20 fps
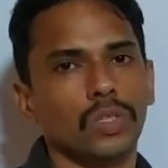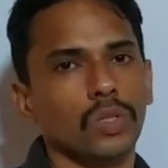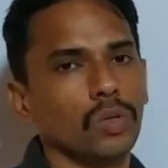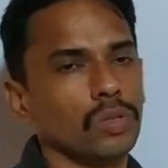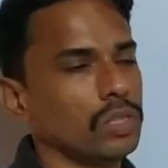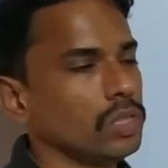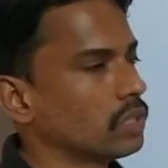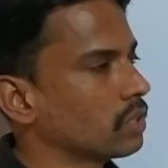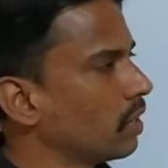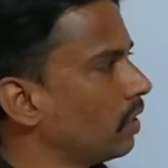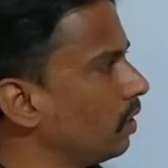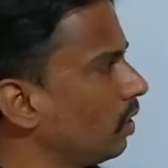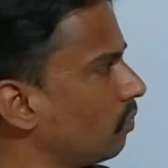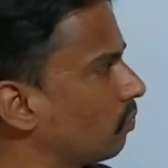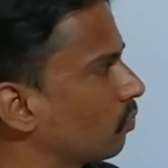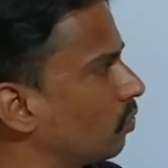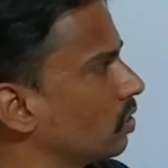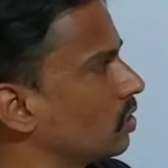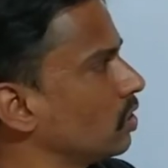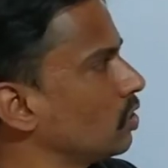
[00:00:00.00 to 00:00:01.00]
So this kind
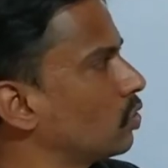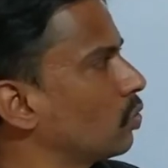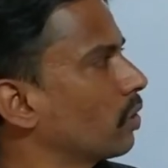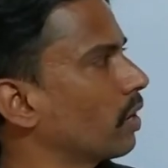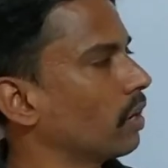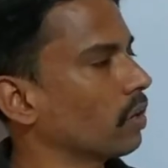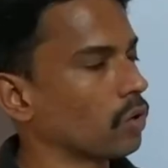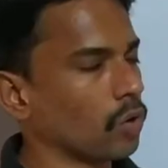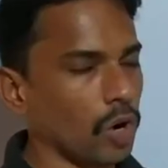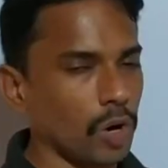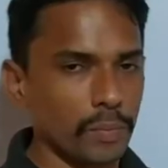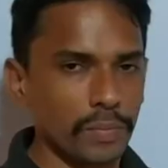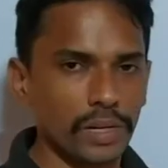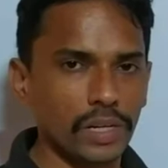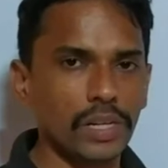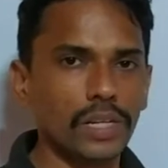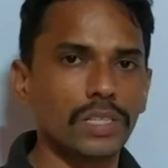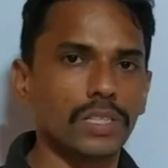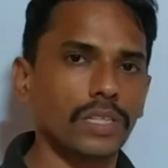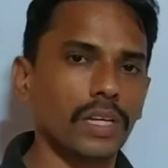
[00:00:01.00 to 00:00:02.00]
of questions you can
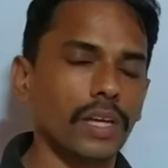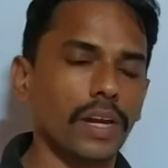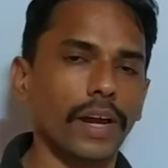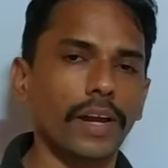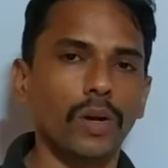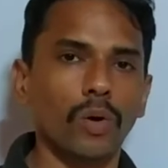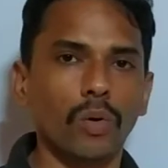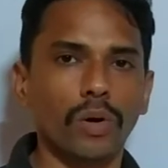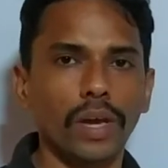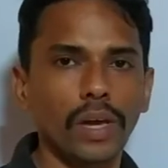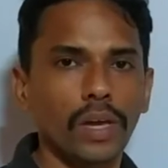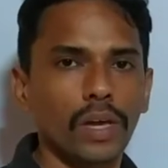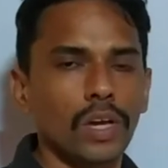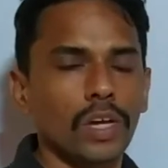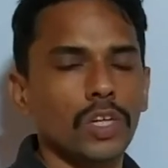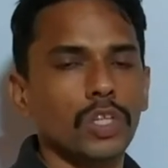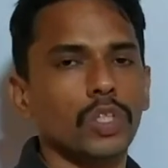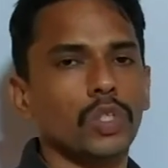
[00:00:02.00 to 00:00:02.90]
commonly see, right? Okay.